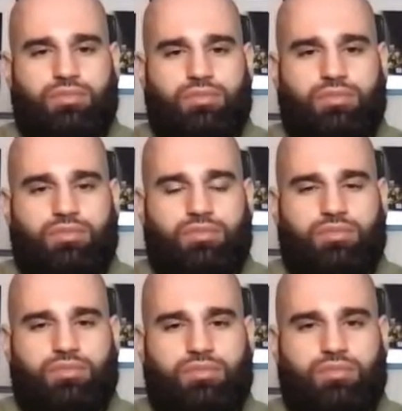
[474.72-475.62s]

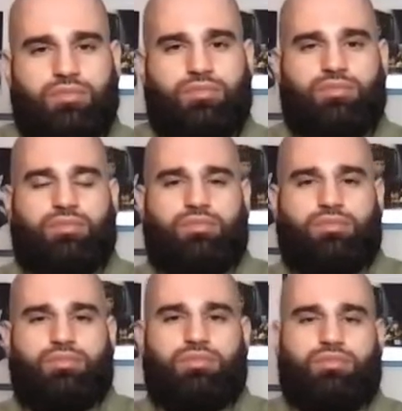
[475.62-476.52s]

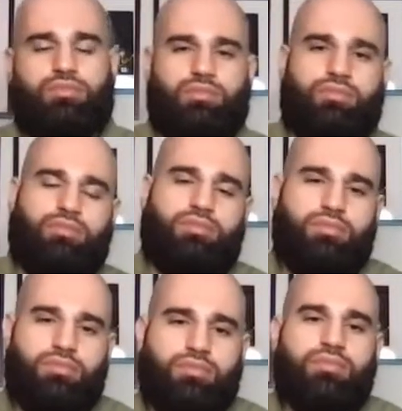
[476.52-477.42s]

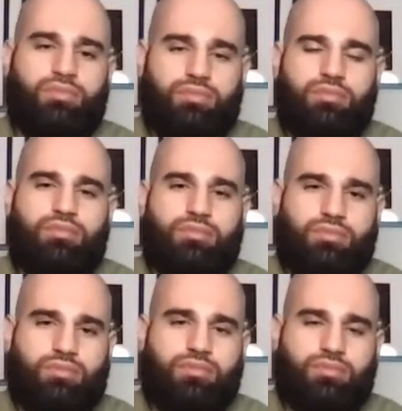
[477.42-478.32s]

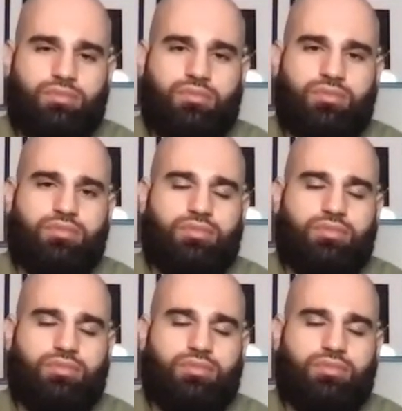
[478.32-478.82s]
No words are spoken by the person on screen.